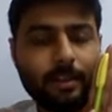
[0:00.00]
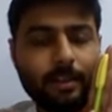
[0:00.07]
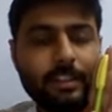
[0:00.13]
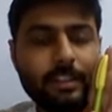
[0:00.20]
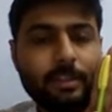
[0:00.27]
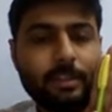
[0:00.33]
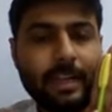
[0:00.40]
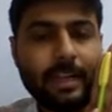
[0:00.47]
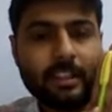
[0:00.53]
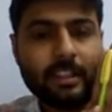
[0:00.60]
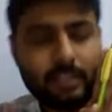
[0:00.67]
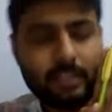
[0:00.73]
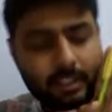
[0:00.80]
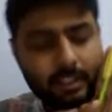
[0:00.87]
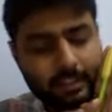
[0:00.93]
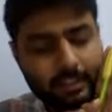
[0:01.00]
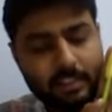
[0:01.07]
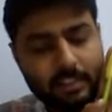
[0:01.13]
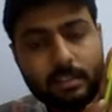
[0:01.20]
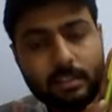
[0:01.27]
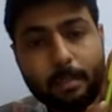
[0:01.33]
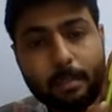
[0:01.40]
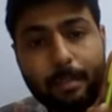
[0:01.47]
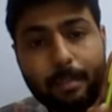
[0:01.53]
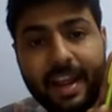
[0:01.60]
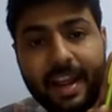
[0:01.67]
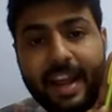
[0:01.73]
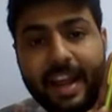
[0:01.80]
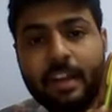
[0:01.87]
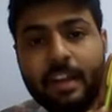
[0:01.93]
which means this
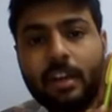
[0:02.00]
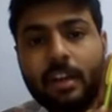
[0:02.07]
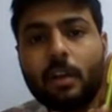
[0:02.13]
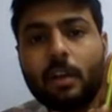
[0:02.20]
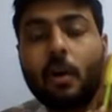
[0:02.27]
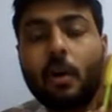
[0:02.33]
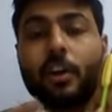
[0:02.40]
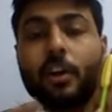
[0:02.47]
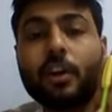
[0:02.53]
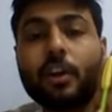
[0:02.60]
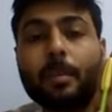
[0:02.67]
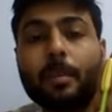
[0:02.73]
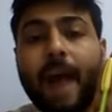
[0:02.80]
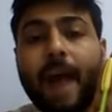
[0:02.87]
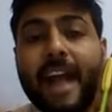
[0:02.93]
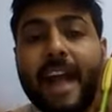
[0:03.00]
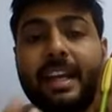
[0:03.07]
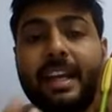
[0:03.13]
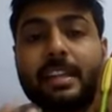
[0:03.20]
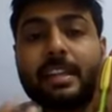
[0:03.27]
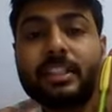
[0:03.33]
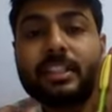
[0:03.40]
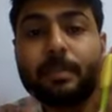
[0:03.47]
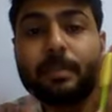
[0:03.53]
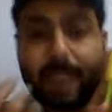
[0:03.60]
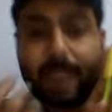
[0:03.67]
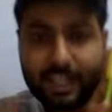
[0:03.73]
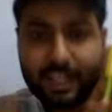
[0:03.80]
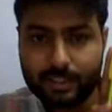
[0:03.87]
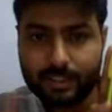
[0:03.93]
pen occupy
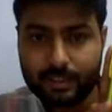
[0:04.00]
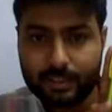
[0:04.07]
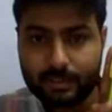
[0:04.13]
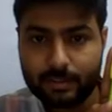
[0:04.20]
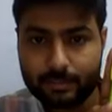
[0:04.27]
space.